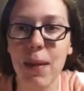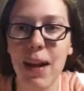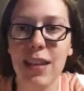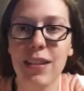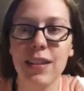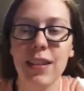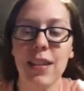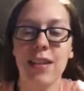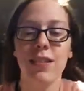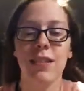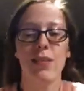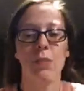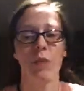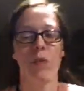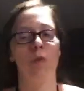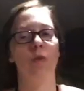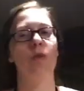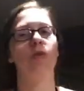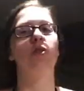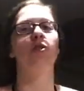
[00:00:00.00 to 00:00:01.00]
basis,
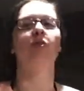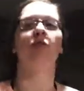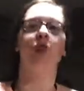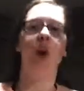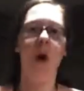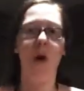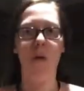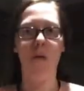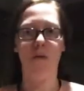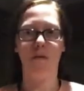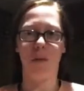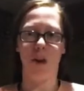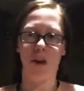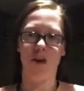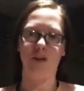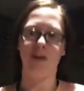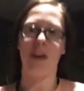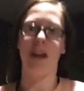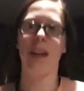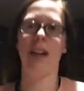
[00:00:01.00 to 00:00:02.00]
which was so
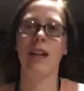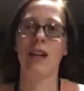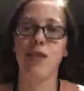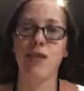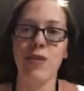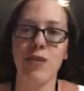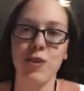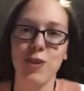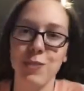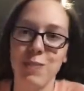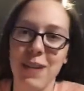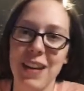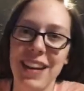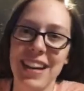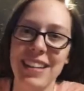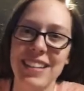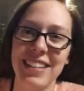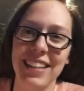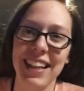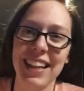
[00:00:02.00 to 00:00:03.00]
frustrating because you're
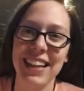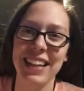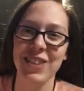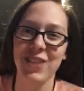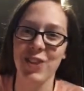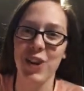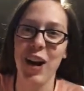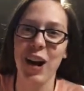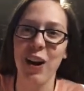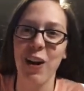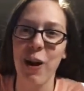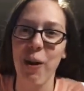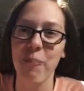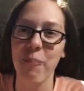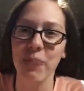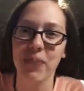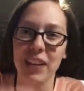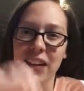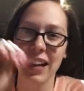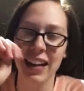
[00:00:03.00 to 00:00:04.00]
speeding to like get your hair
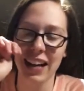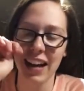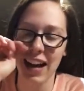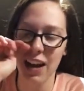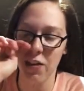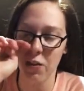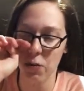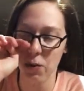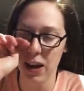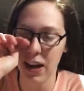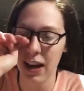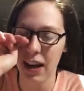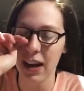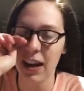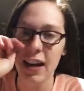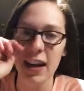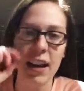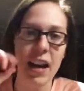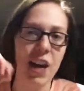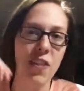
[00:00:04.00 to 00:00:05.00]
up and get it out of the
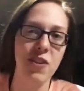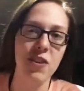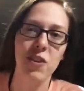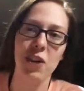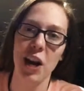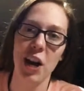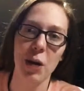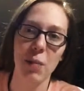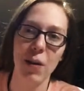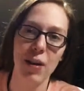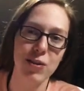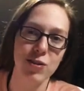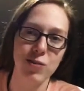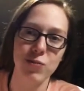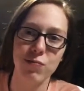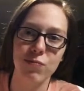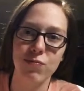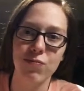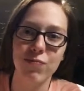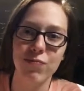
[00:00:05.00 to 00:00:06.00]
way, and then your hair band
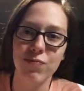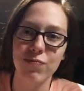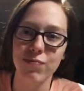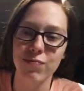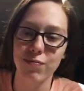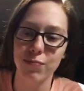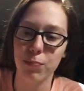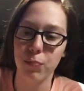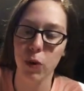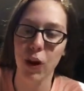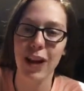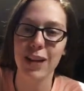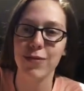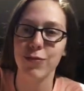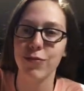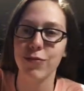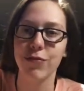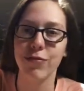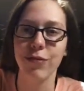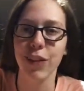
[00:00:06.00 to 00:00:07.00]
just
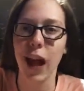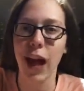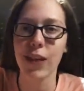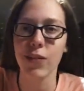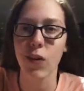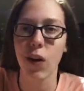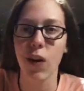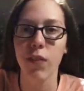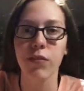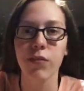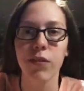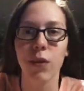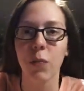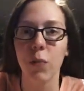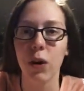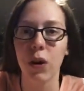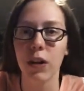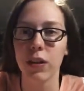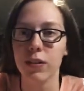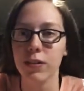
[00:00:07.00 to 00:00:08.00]
breaks and flies off
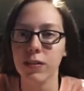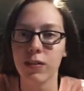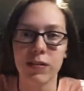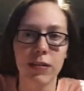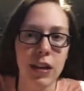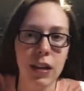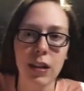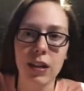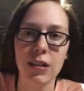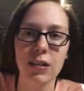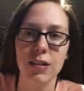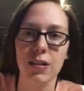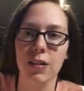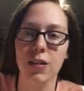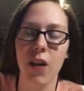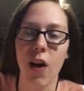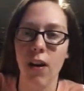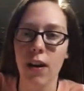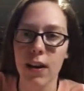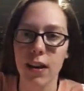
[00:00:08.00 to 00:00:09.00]
somewhere and to
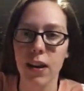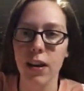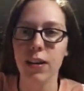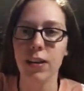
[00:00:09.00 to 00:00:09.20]
Narnia.